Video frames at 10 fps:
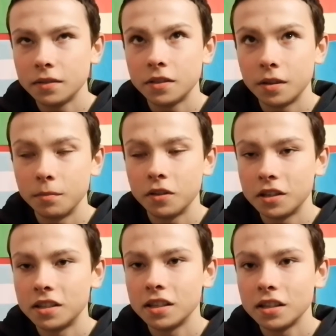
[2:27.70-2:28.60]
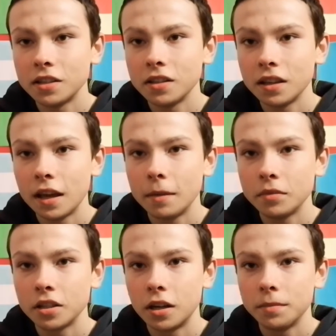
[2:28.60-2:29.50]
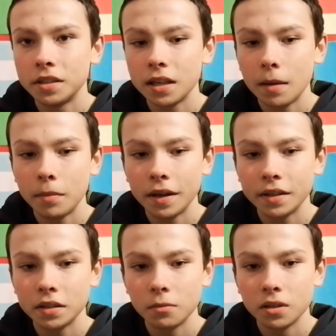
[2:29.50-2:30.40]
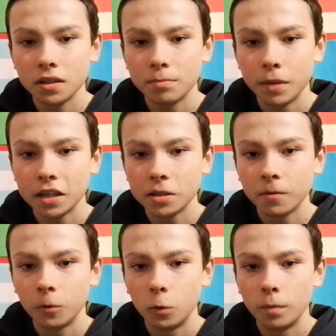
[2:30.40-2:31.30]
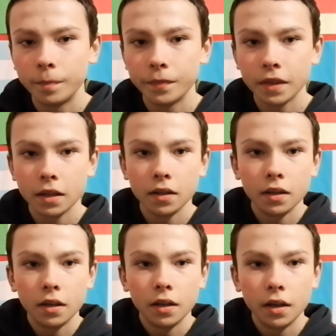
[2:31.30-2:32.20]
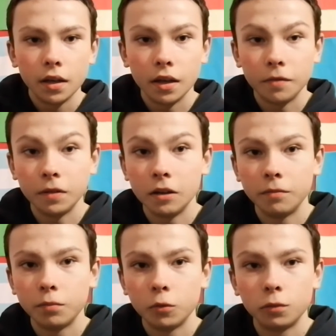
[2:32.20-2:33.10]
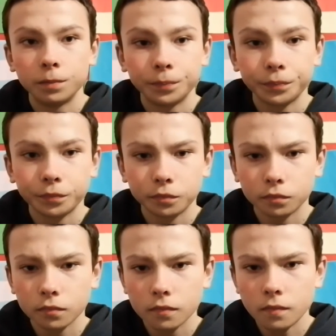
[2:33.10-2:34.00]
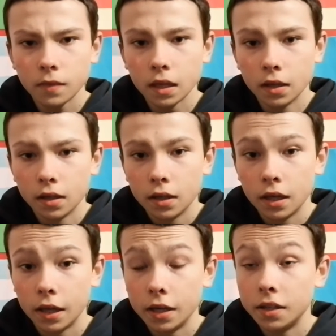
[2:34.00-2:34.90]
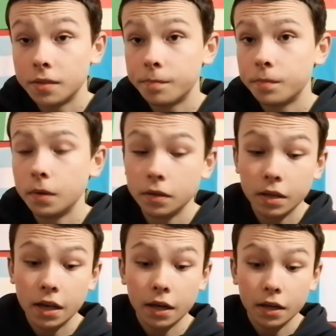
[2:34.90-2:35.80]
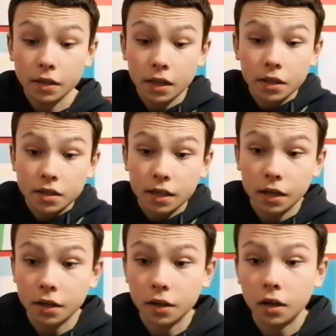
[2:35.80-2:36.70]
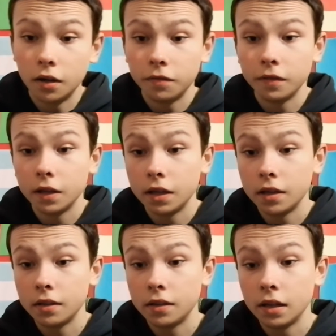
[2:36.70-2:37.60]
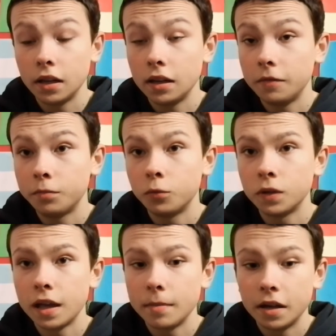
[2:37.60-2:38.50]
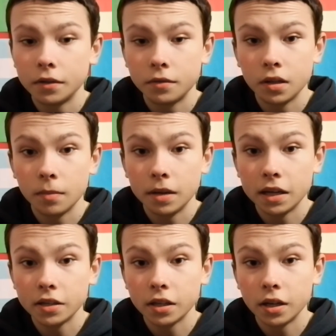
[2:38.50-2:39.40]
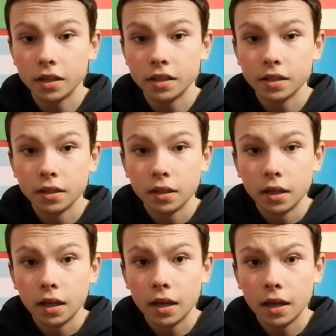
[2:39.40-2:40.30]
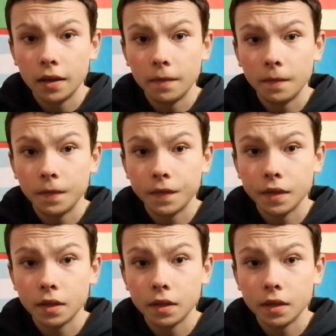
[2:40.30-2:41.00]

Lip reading: some consistent game time to get back to his best form for Liverpool. And in the second half, Liverpool came out a better side. Who